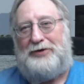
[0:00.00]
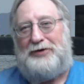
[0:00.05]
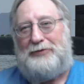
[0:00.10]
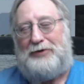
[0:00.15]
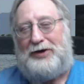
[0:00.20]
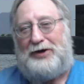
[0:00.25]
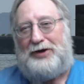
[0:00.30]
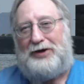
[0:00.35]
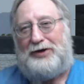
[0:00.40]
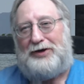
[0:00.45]

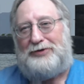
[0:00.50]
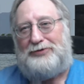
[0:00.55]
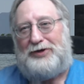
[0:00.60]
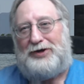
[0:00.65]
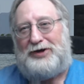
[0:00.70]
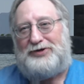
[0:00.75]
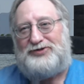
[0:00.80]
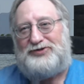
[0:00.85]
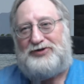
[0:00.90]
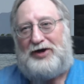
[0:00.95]
And
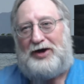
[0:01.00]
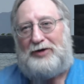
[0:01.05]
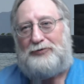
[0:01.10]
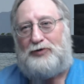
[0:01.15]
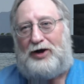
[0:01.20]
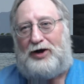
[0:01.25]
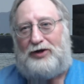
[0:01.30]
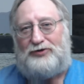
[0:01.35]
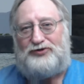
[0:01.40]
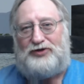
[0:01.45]
they said,
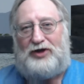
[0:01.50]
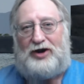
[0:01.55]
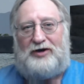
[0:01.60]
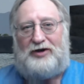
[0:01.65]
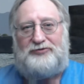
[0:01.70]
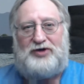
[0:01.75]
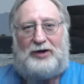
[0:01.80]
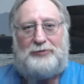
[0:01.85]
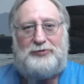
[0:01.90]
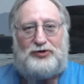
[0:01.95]
well, there's not enough
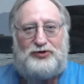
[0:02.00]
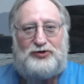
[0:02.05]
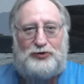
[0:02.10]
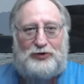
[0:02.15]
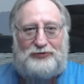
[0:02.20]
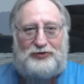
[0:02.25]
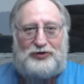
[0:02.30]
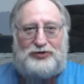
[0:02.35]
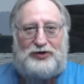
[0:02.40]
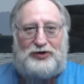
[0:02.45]
time to do
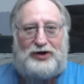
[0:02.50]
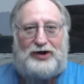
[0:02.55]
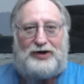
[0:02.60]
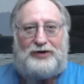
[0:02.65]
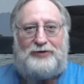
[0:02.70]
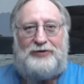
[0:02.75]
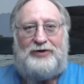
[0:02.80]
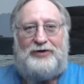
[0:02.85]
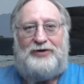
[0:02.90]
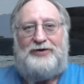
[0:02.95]
everything.